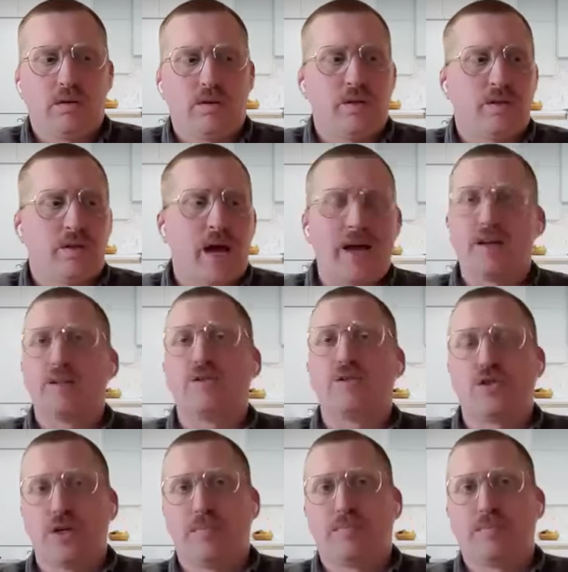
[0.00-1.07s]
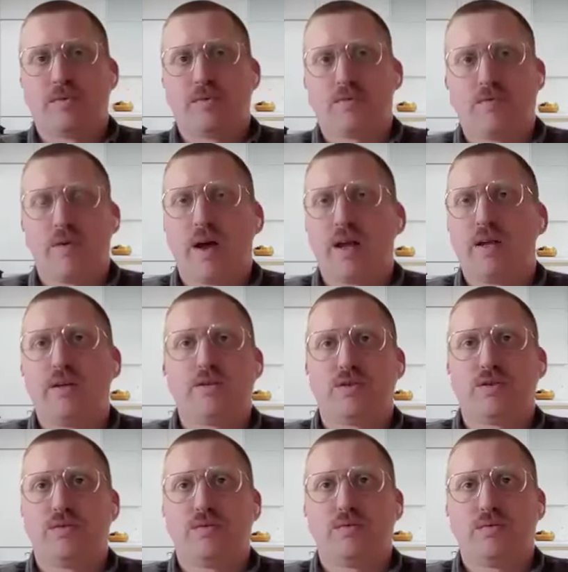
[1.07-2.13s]
designed and shipped ready
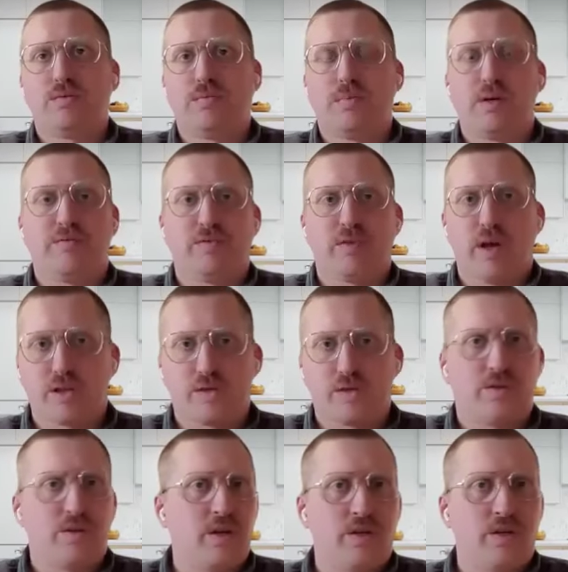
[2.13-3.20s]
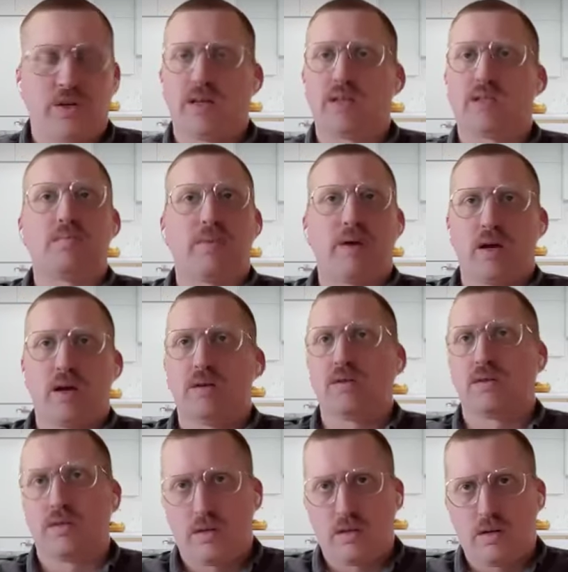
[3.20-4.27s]
to be flush with the adjacent panels
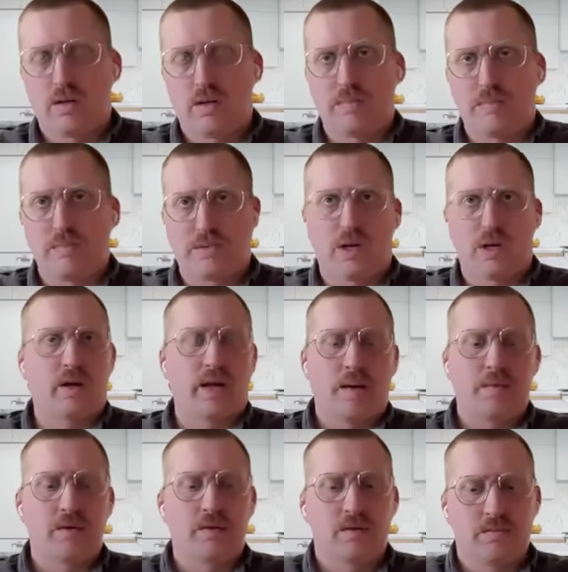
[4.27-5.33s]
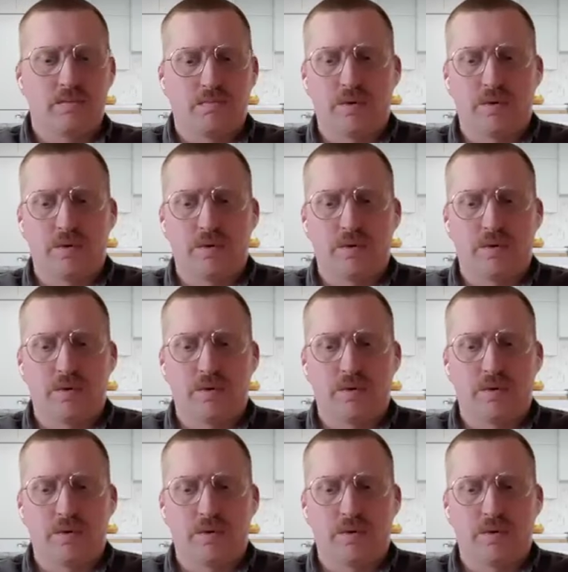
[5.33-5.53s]
and the tall cabinets.